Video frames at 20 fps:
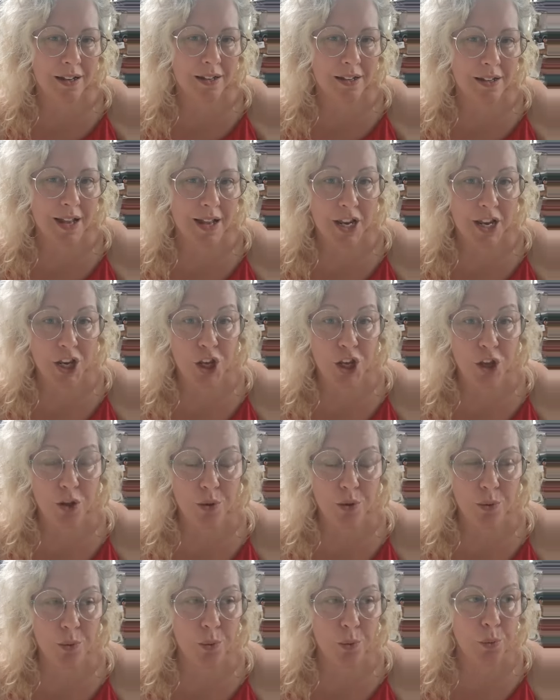that
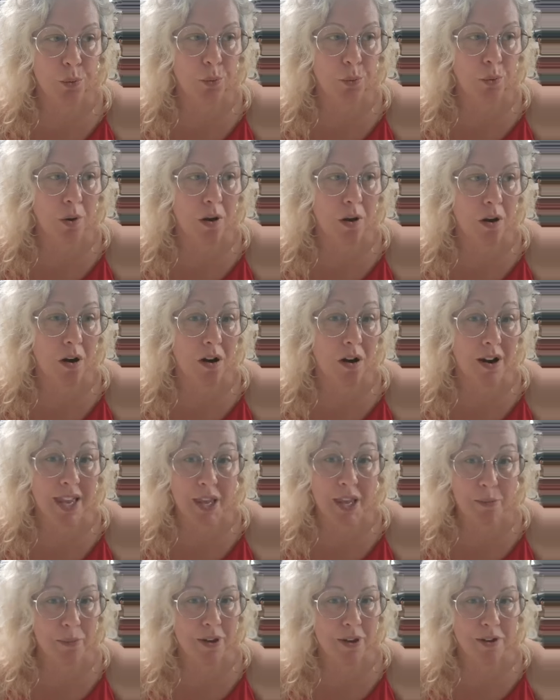you are
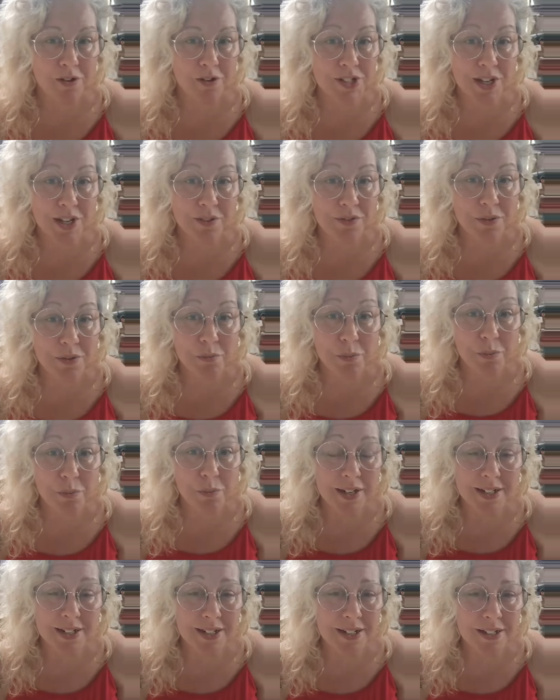keeping yourself in
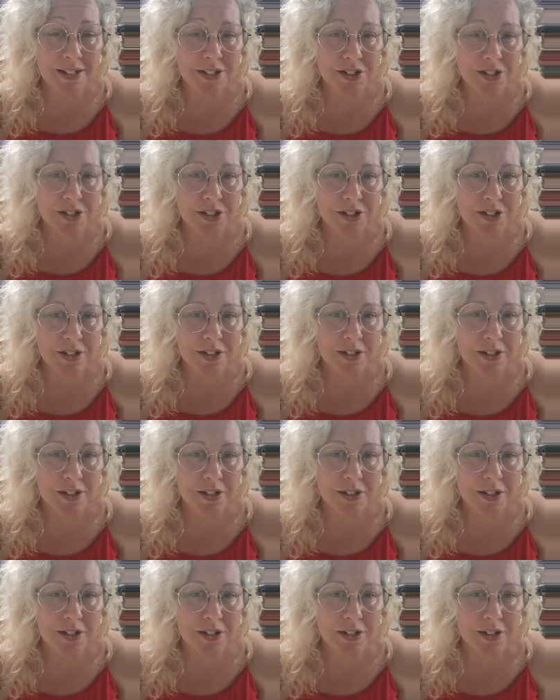bondage,